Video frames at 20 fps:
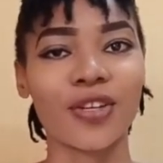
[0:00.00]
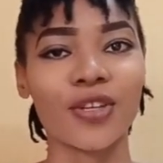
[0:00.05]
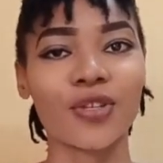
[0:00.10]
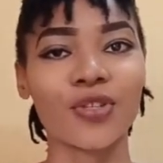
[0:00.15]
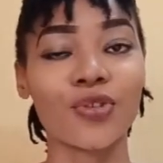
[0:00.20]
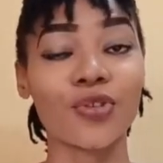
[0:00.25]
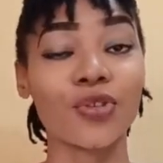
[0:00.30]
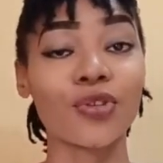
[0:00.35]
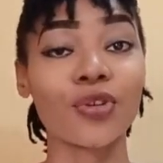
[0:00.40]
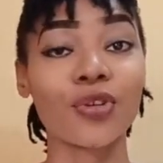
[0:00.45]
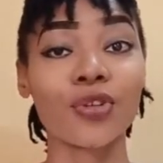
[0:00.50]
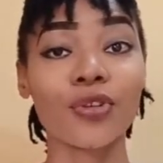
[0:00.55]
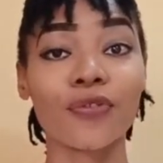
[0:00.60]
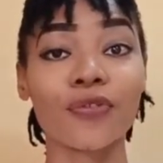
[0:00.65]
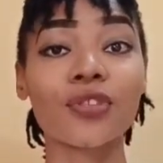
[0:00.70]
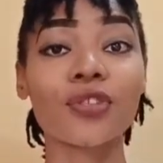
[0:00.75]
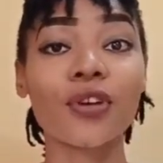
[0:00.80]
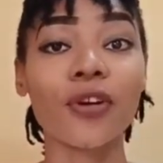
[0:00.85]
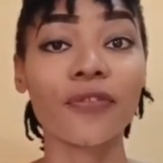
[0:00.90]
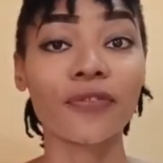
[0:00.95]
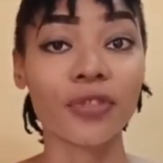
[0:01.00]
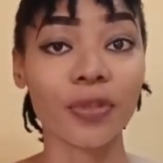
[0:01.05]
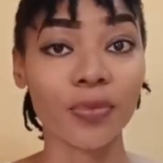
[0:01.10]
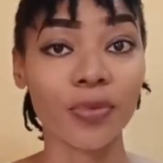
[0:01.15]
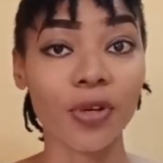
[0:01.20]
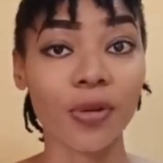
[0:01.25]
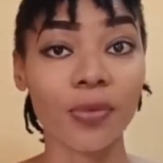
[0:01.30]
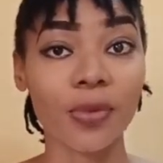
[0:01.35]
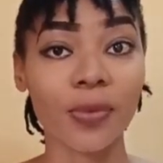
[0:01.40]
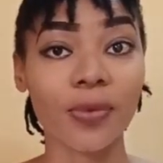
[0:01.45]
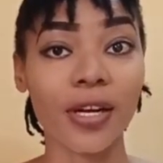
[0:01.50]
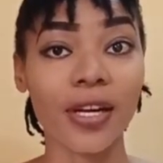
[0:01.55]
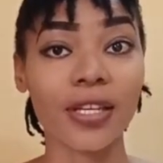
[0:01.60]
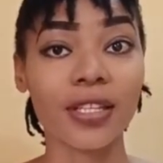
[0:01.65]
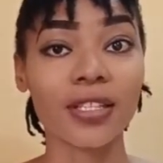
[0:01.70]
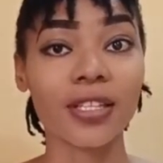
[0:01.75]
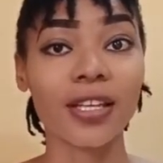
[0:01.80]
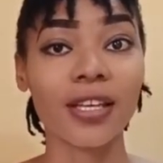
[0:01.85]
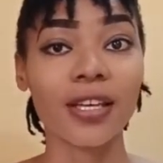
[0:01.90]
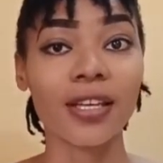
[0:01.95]
To you solve the problem,
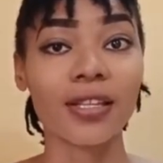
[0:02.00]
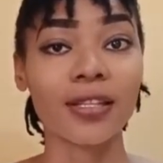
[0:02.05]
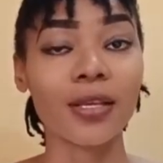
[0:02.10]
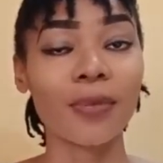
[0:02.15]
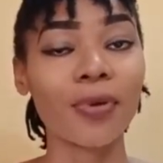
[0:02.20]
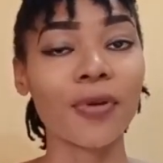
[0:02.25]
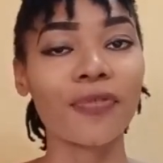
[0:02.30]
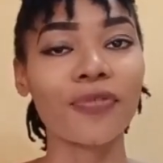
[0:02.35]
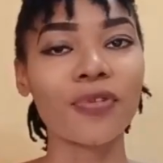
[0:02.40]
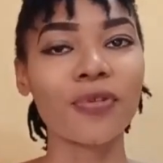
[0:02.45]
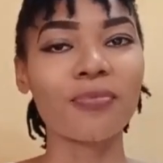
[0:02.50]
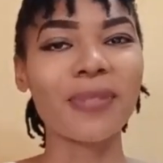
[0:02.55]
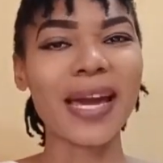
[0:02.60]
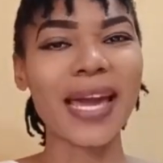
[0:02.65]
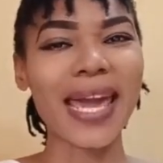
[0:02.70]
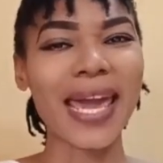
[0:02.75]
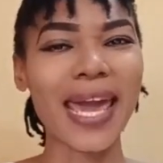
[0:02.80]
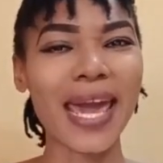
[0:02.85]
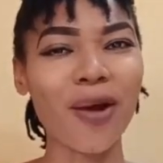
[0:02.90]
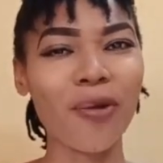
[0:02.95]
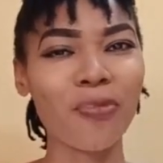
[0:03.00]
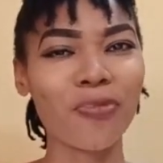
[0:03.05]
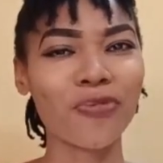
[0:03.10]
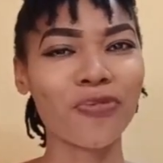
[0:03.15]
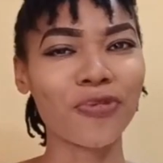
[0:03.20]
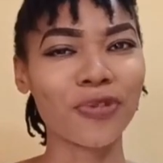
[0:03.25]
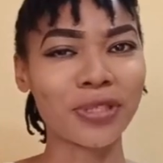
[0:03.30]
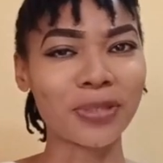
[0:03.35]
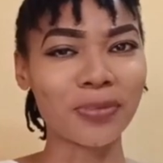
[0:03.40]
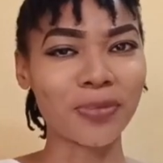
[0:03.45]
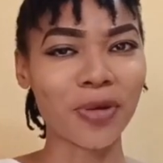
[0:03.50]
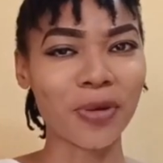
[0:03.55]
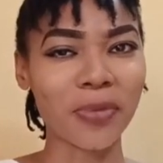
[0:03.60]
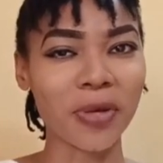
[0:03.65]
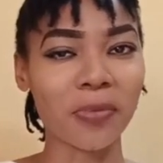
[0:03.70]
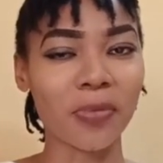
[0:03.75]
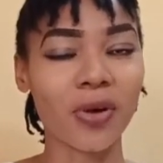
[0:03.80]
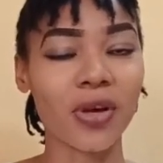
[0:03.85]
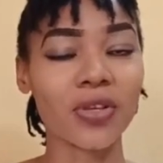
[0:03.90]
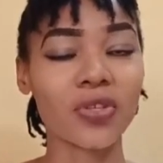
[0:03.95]
right? The perfume might help for the
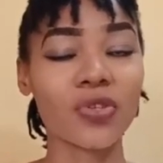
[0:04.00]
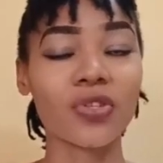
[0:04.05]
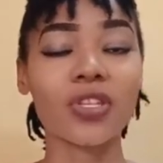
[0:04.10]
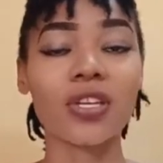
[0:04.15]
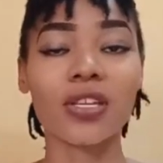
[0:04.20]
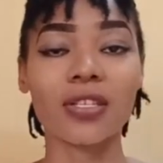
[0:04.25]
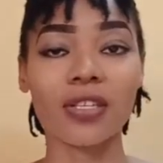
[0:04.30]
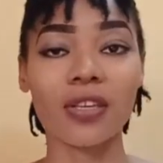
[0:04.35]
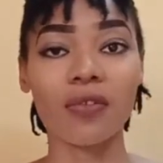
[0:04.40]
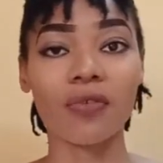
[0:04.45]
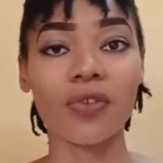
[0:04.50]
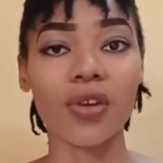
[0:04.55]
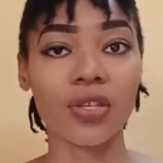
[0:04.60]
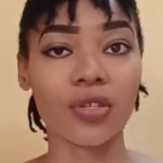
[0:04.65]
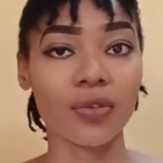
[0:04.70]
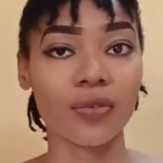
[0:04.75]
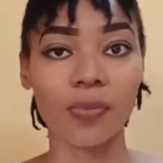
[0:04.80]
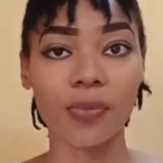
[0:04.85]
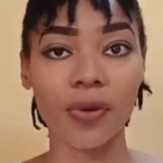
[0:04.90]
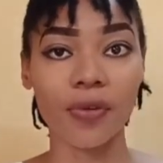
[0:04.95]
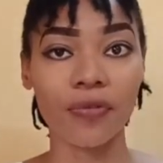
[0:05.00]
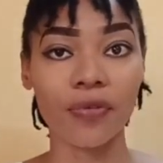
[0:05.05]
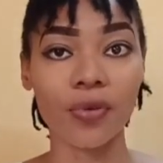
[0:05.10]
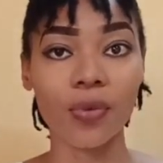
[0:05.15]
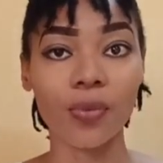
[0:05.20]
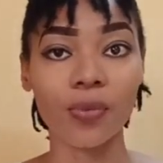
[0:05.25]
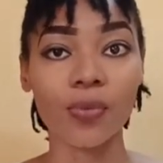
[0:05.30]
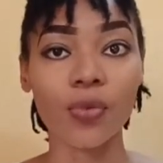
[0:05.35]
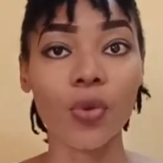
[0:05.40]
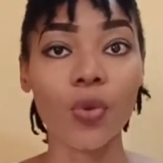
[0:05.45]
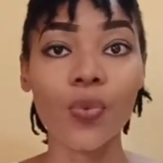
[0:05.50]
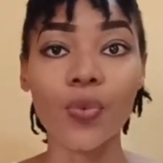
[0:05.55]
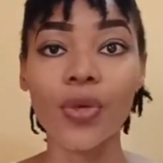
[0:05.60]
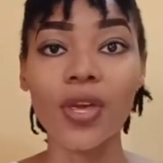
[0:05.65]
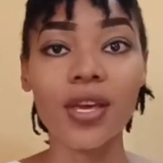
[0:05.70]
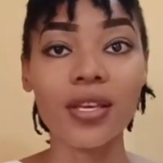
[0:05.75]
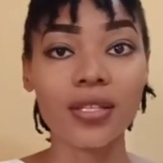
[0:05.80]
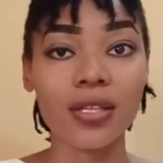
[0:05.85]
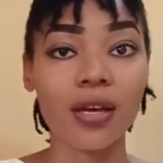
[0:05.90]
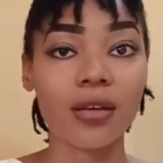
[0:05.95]
moment, but as soon as the effect of the perfume
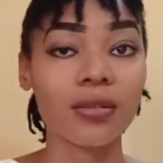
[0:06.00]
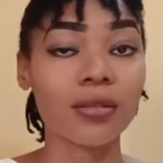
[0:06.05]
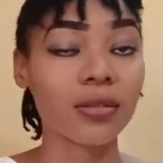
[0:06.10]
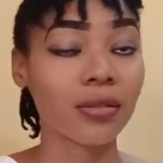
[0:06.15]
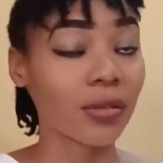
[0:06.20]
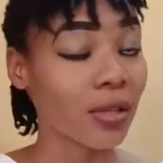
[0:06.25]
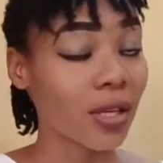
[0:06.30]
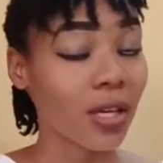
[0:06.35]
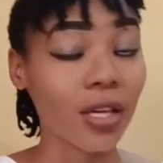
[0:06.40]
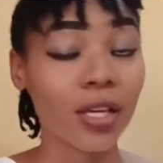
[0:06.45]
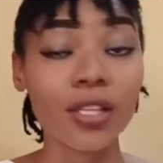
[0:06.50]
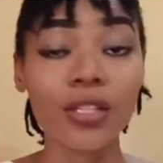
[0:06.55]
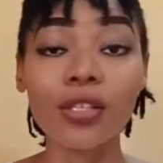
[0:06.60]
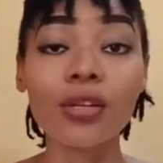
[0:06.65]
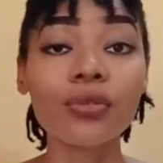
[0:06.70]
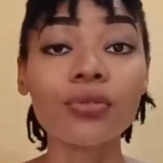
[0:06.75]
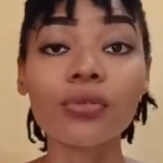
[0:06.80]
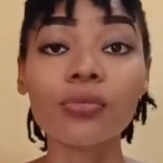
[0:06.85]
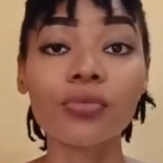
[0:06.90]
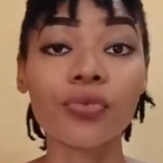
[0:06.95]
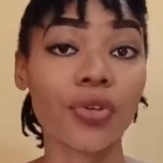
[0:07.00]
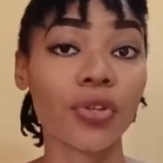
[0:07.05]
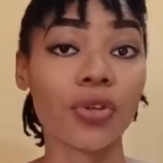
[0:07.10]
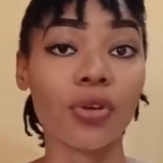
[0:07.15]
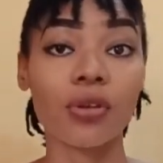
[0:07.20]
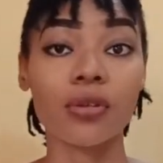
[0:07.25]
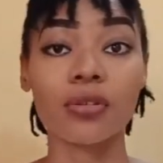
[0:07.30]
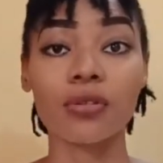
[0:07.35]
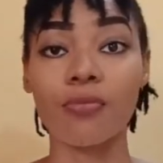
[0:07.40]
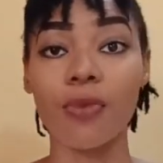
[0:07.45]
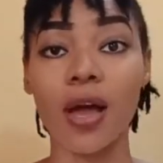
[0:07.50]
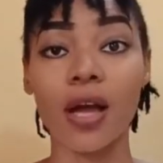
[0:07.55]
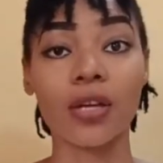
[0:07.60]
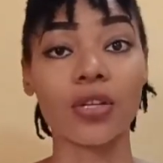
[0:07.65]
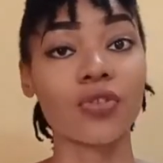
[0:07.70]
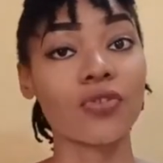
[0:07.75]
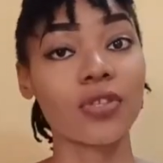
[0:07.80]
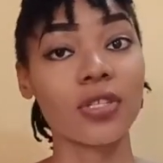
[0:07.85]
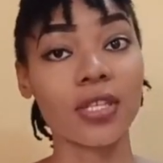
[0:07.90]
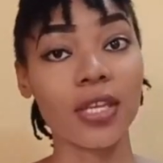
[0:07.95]
wears out, the room returns back to
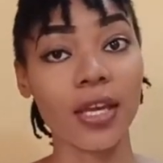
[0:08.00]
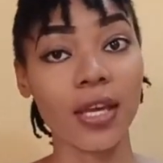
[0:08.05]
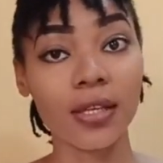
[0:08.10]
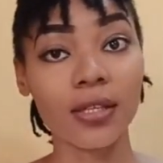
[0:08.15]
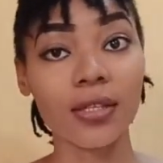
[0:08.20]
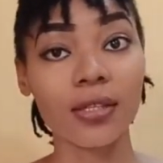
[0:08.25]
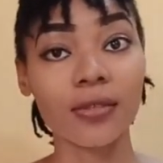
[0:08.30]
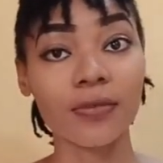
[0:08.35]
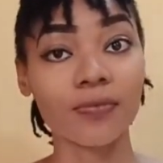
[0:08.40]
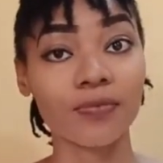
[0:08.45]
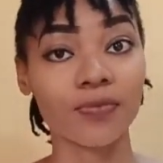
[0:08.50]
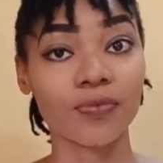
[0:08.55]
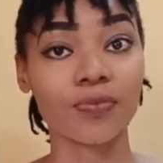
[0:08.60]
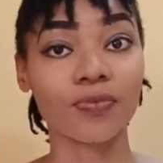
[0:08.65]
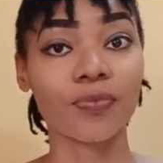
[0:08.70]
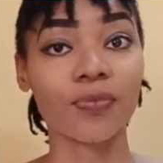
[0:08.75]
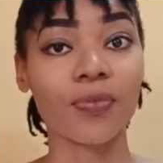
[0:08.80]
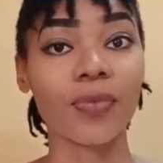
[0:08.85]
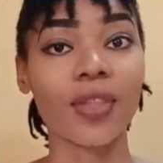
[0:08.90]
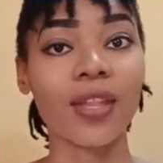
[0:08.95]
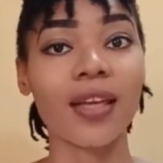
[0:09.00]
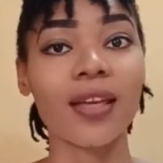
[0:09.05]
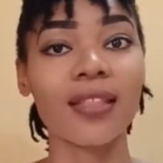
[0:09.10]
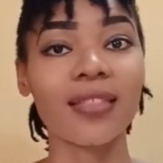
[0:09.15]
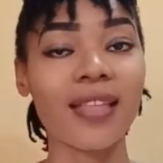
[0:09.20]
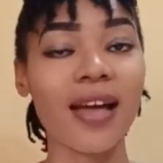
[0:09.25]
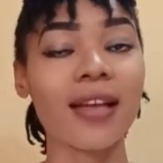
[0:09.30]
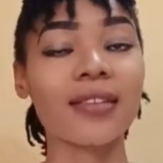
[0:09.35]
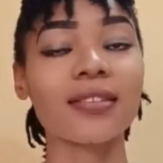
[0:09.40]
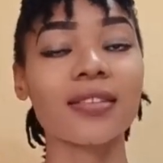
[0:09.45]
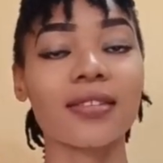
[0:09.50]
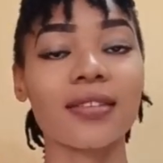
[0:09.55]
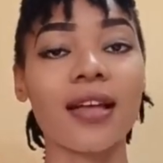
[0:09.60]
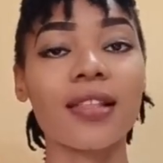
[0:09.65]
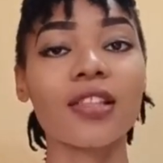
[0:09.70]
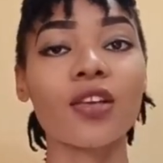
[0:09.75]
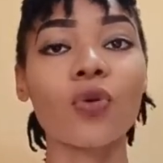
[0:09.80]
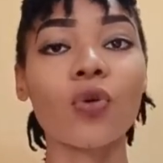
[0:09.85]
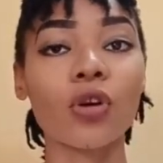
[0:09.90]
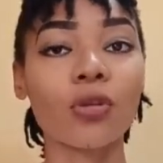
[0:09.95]
stink. That's
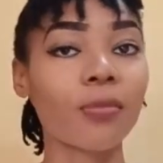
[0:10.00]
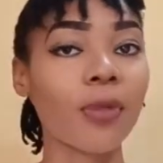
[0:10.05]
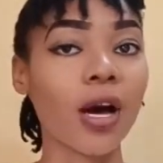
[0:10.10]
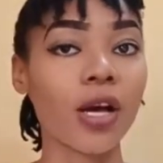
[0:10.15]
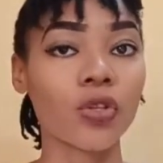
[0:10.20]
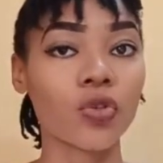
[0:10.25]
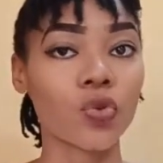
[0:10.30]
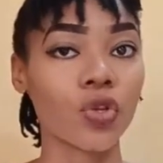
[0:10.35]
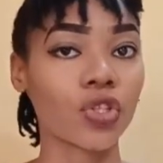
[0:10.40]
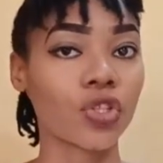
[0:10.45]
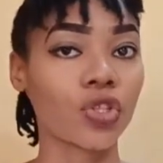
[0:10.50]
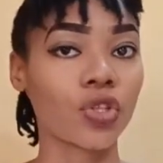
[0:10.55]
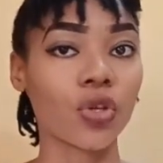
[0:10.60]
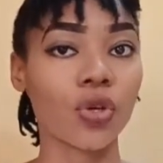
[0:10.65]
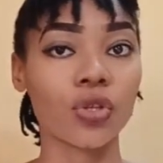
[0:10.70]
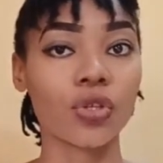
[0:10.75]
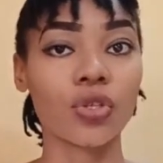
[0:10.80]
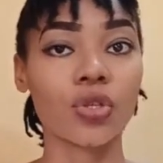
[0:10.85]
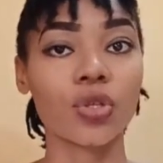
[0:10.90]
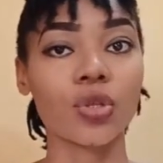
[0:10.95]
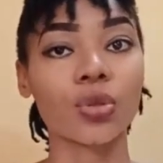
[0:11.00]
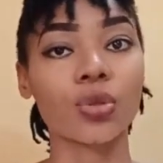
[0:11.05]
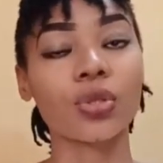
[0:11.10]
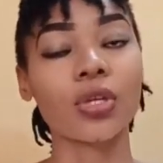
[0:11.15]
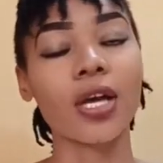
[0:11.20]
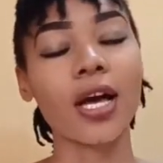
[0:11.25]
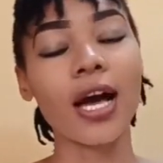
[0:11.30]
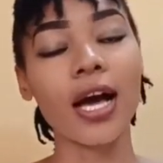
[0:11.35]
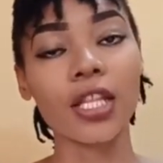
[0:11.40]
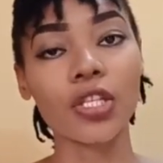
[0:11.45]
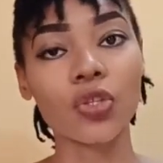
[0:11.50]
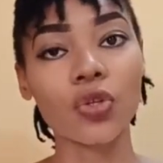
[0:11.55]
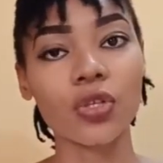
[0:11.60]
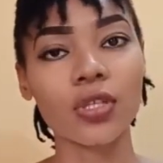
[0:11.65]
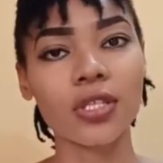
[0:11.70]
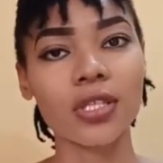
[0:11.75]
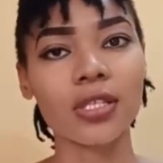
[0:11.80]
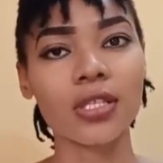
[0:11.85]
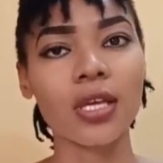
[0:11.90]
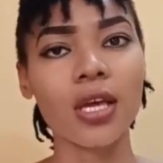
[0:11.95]
exactly what mouthwash does to
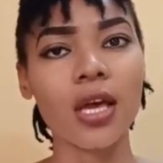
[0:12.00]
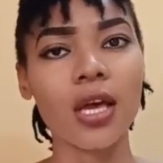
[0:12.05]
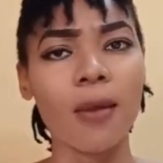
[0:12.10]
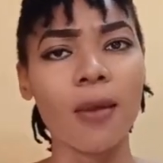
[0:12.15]
halitosis.